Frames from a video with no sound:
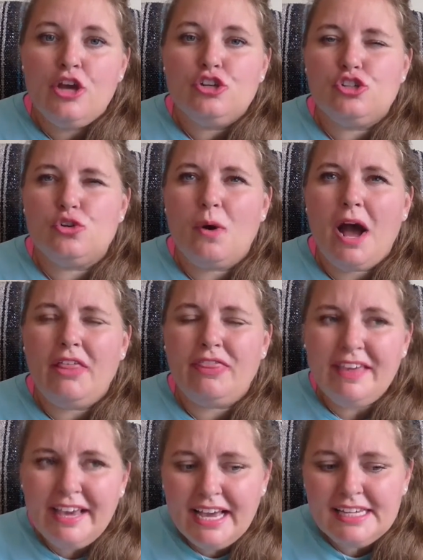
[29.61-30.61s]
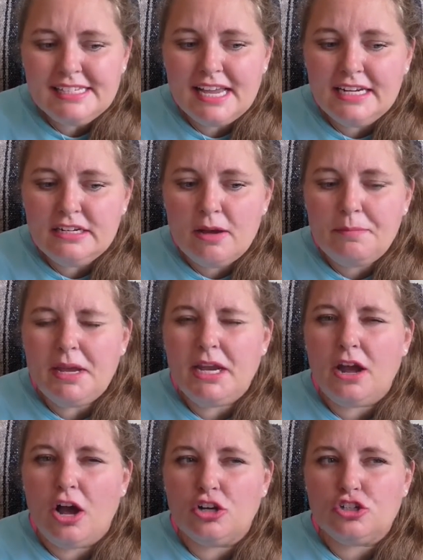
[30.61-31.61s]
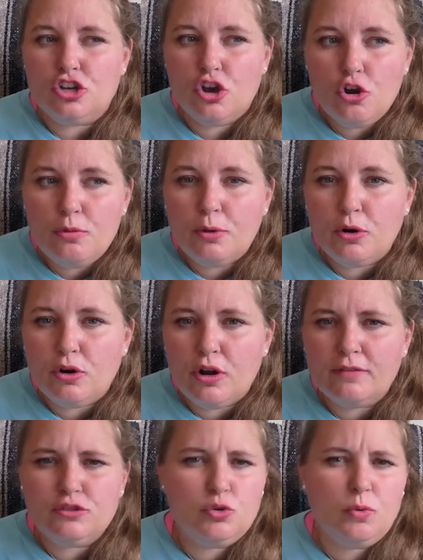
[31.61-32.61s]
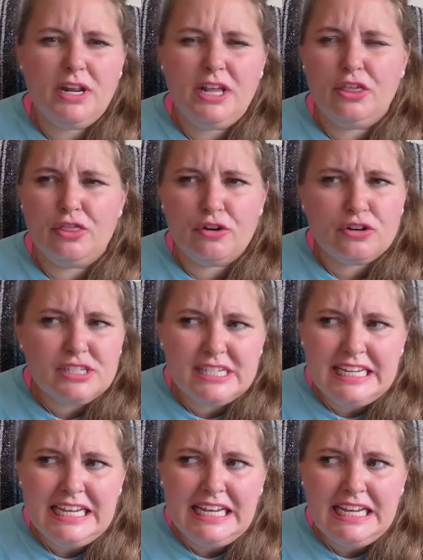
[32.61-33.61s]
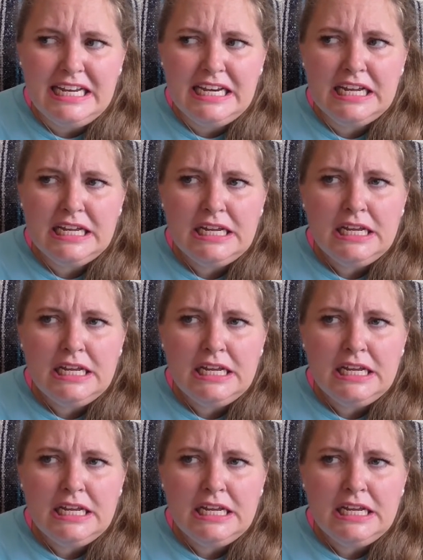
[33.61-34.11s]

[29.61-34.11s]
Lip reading: So I think I signed up in October of 2013.